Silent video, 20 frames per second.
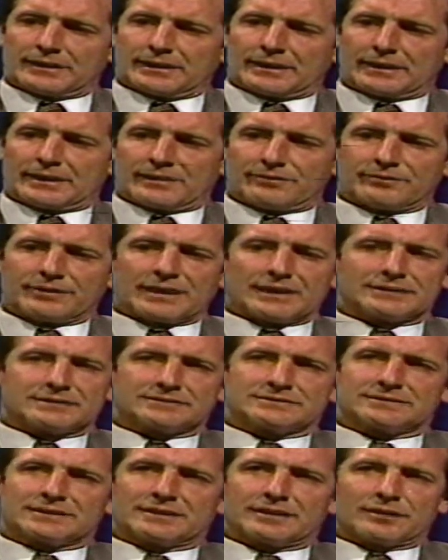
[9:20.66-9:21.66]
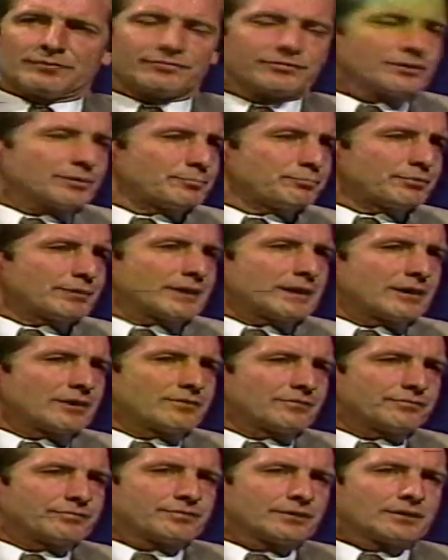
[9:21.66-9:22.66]
And I've got to say that I'm very proud
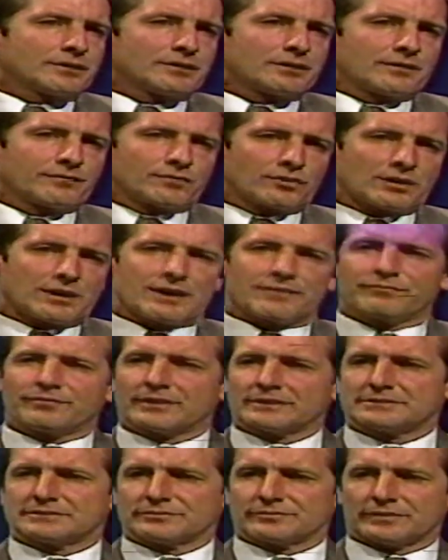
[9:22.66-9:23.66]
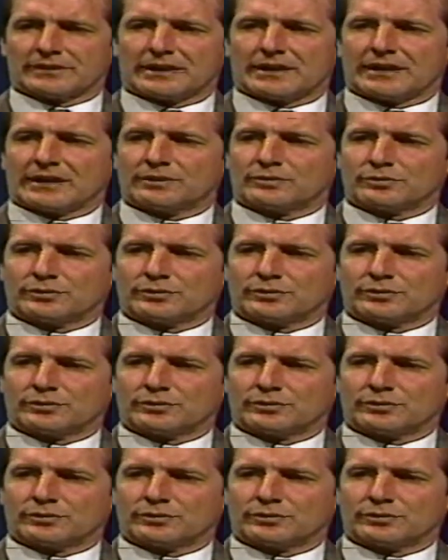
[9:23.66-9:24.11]
of our offensive line,